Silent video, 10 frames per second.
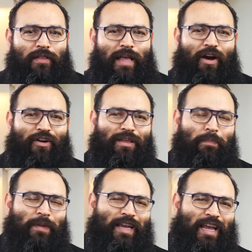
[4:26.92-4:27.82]
They are
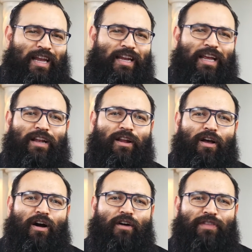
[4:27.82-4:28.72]
the
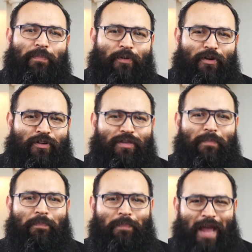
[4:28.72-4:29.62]
beginning of the
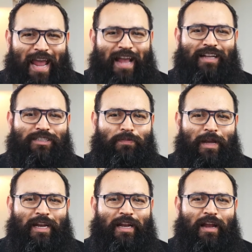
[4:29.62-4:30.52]
birth pains,
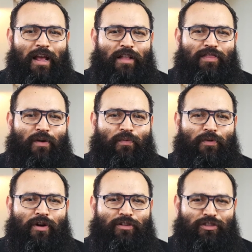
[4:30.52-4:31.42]
meaning the
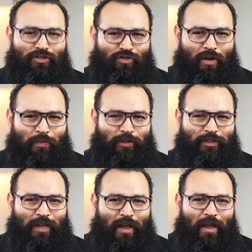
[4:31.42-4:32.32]
world's
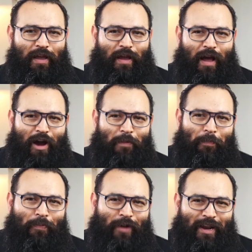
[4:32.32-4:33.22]
troubles are
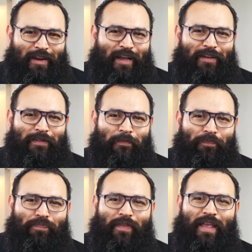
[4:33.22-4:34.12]
pregnant
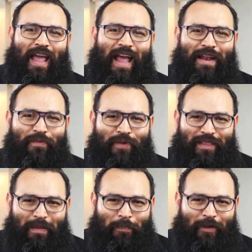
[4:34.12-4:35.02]
and
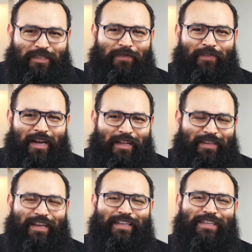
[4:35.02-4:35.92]
with
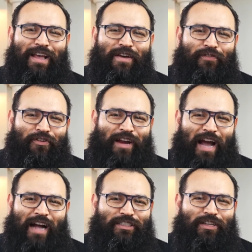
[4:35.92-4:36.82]
possibilities for
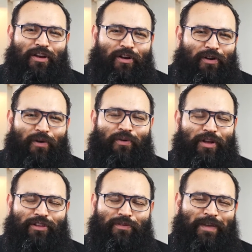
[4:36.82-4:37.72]
God's
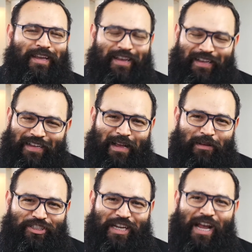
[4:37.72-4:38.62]
glory to be
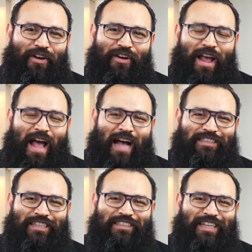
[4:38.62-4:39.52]
shared
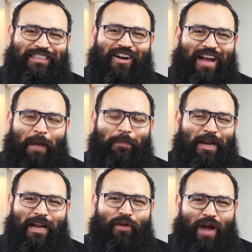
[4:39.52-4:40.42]
as these things are
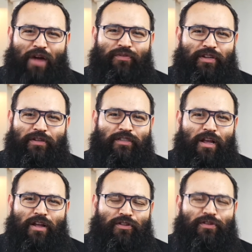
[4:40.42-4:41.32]
happening around
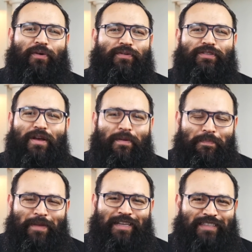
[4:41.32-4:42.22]
us. Don't
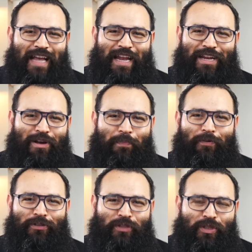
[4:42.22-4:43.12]
miss any
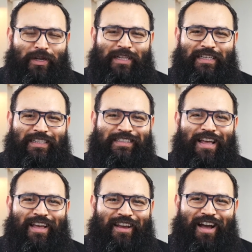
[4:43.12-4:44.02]

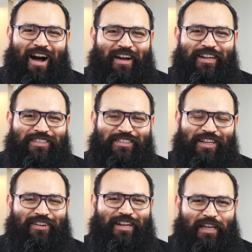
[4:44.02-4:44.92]
opportunities. God
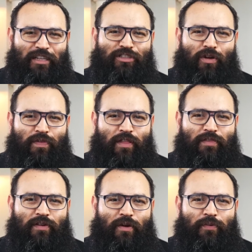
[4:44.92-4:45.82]
still is on
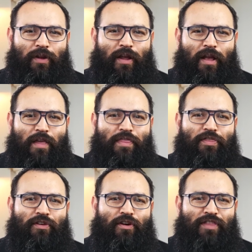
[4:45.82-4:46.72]
the throne.
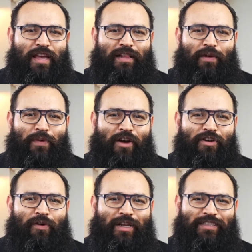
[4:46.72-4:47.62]
The third thing that we
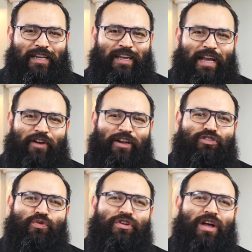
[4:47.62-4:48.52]
are noticing here
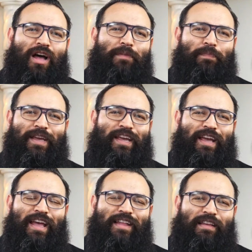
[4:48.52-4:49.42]
is, do not
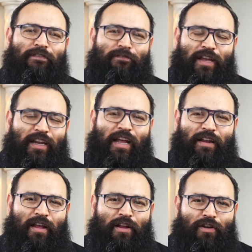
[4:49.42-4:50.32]
be
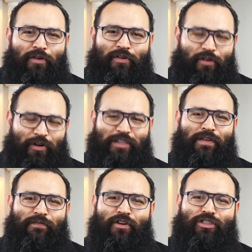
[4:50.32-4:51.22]
defeated.
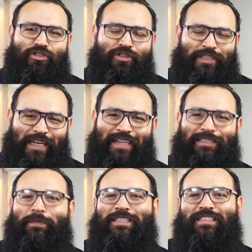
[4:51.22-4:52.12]
Notice in verse 13
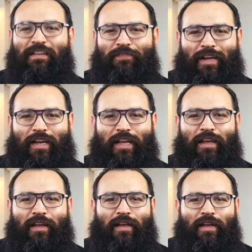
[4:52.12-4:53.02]
specifically.